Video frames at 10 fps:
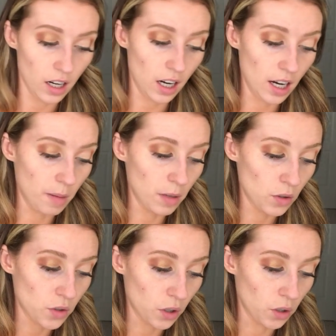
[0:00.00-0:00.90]
Um,
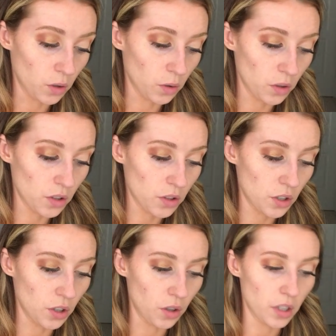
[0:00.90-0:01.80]
so
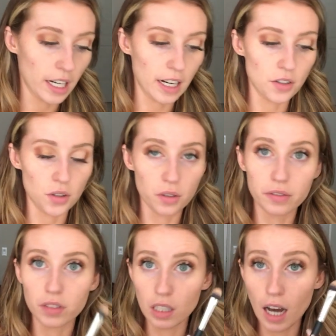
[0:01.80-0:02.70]
to know that I had to
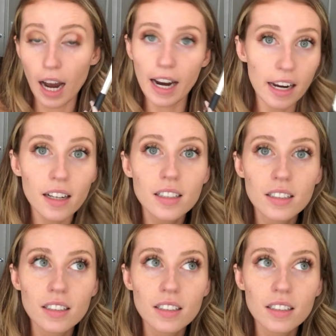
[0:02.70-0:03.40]
fly